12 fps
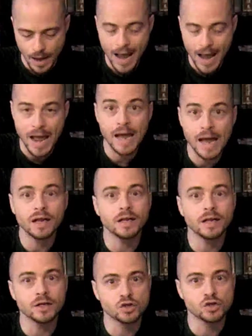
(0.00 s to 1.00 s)
and
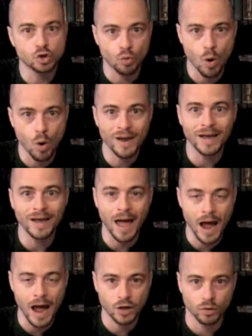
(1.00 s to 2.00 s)
is throwing
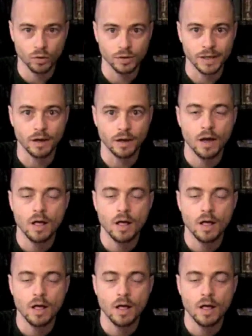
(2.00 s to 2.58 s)
accurately.